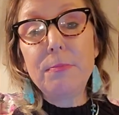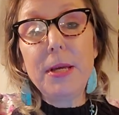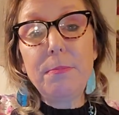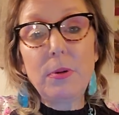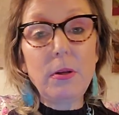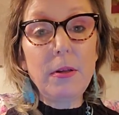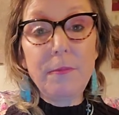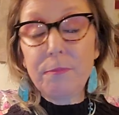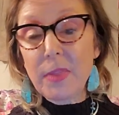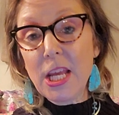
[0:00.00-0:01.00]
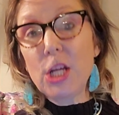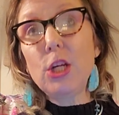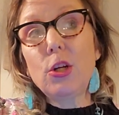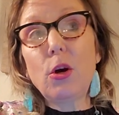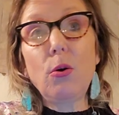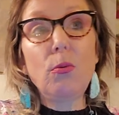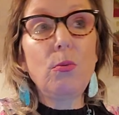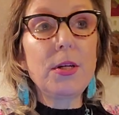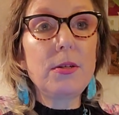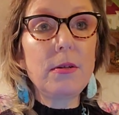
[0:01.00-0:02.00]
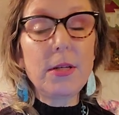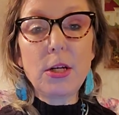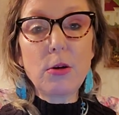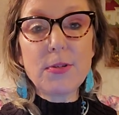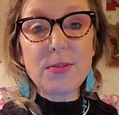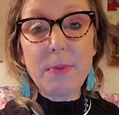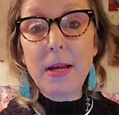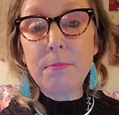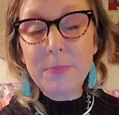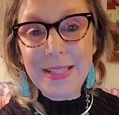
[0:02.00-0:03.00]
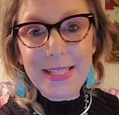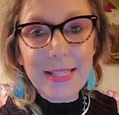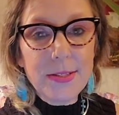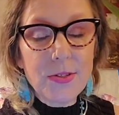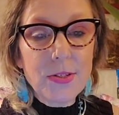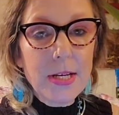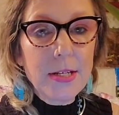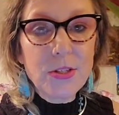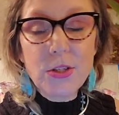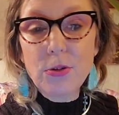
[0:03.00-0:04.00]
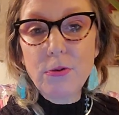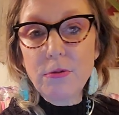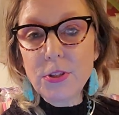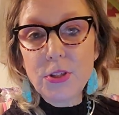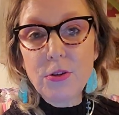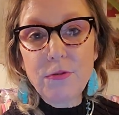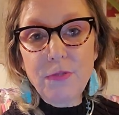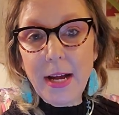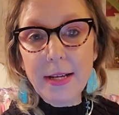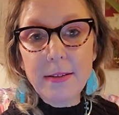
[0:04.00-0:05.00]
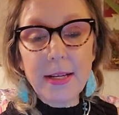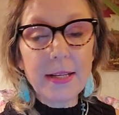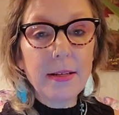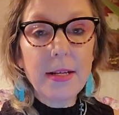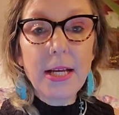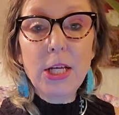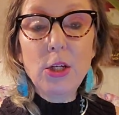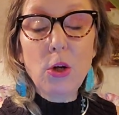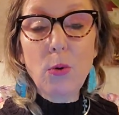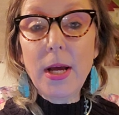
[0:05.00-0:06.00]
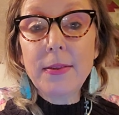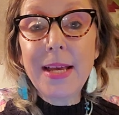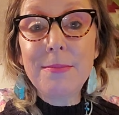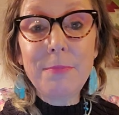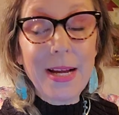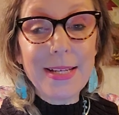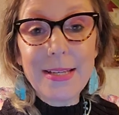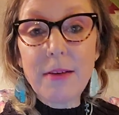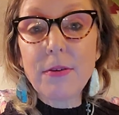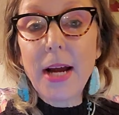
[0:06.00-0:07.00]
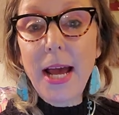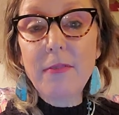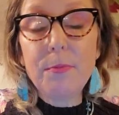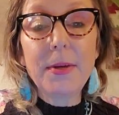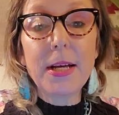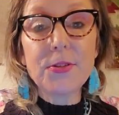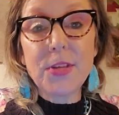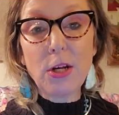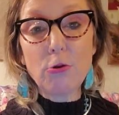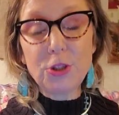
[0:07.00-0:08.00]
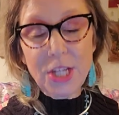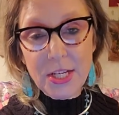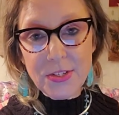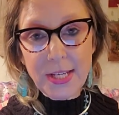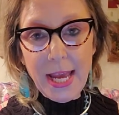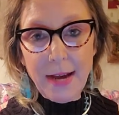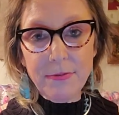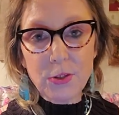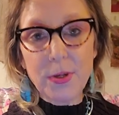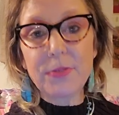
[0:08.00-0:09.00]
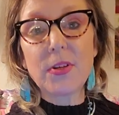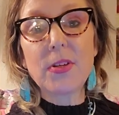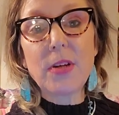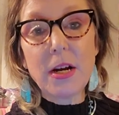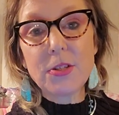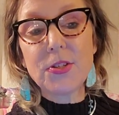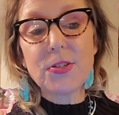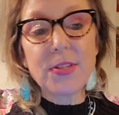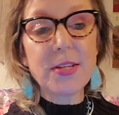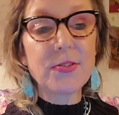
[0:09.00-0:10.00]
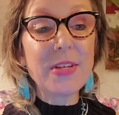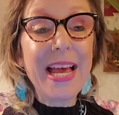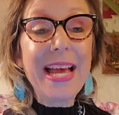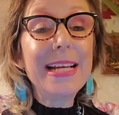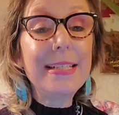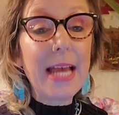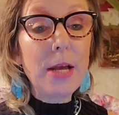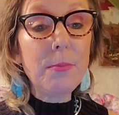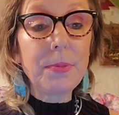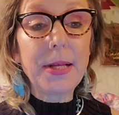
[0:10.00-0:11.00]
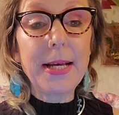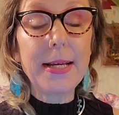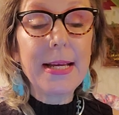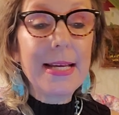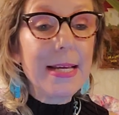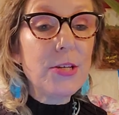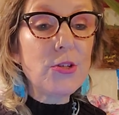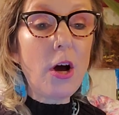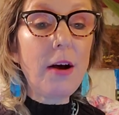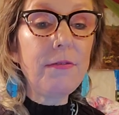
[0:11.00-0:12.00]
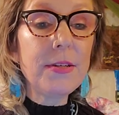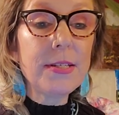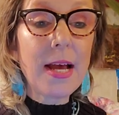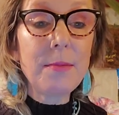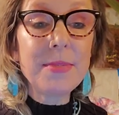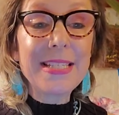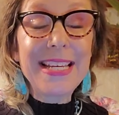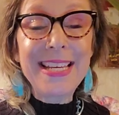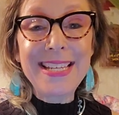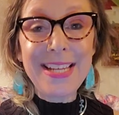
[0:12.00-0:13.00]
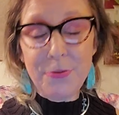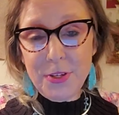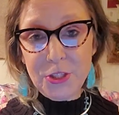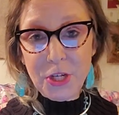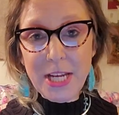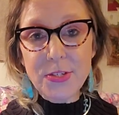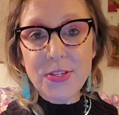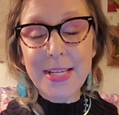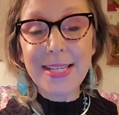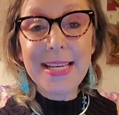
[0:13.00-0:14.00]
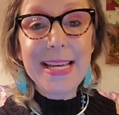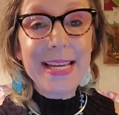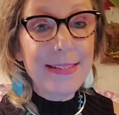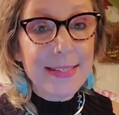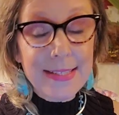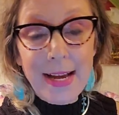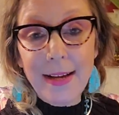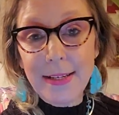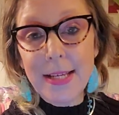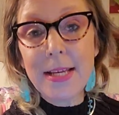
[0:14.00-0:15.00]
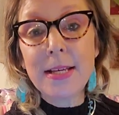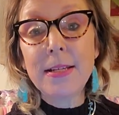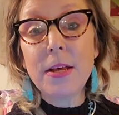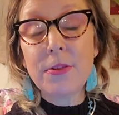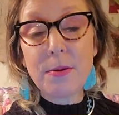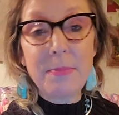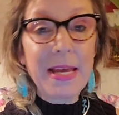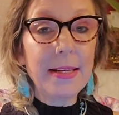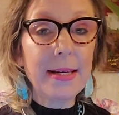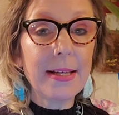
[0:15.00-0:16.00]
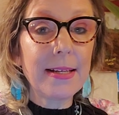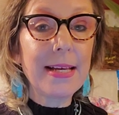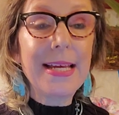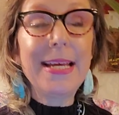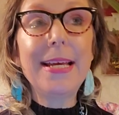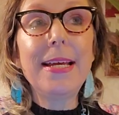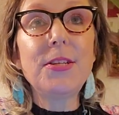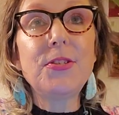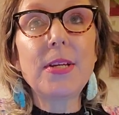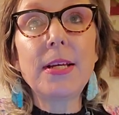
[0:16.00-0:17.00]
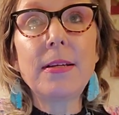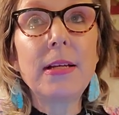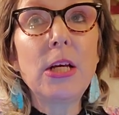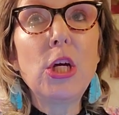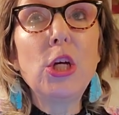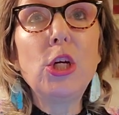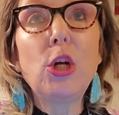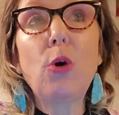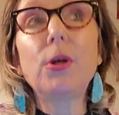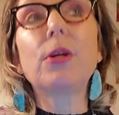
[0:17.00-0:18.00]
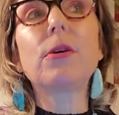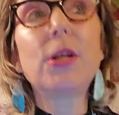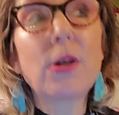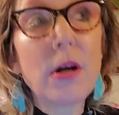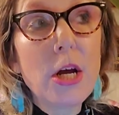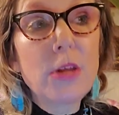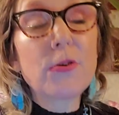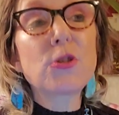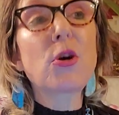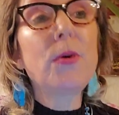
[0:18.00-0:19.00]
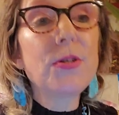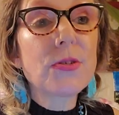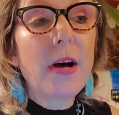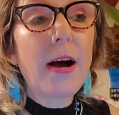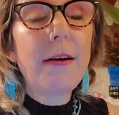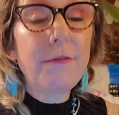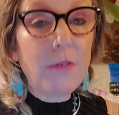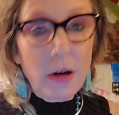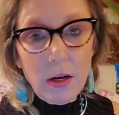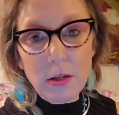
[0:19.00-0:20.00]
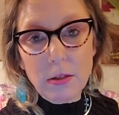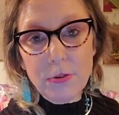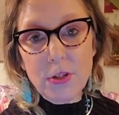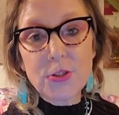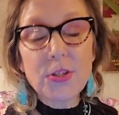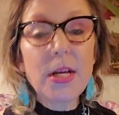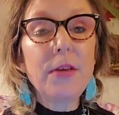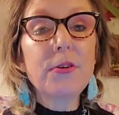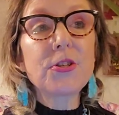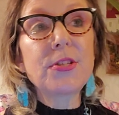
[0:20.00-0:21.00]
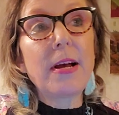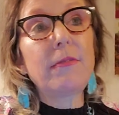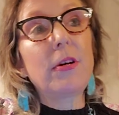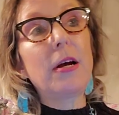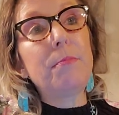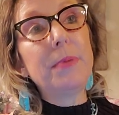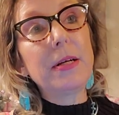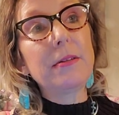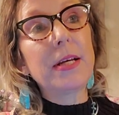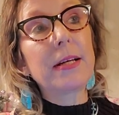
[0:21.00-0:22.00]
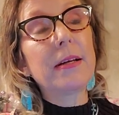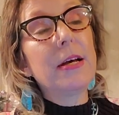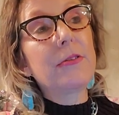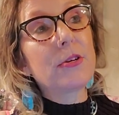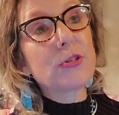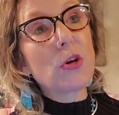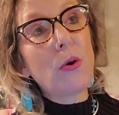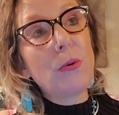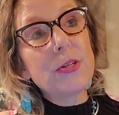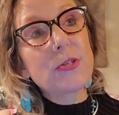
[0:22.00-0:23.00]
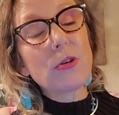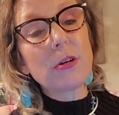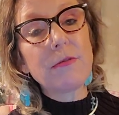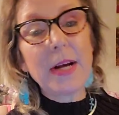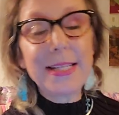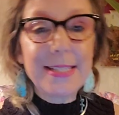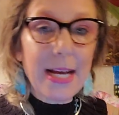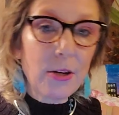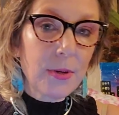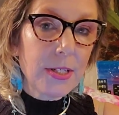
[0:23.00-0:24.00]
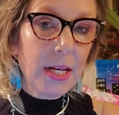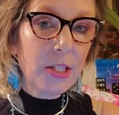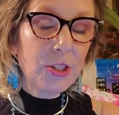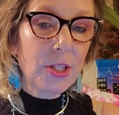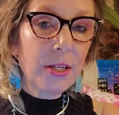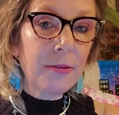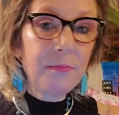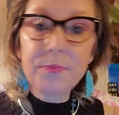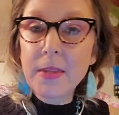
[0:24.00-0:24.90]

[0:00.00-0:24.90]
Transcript: People, you know, would, you know, spend millions to to find it you know, and then might never have it because they go chasing after it. The narcissist gameplay is oftentimes in the chasing. It's not in the making. It's in, you know, you're, you're, there's always a fall. There's, there's never a building. There's always sort of a degradation.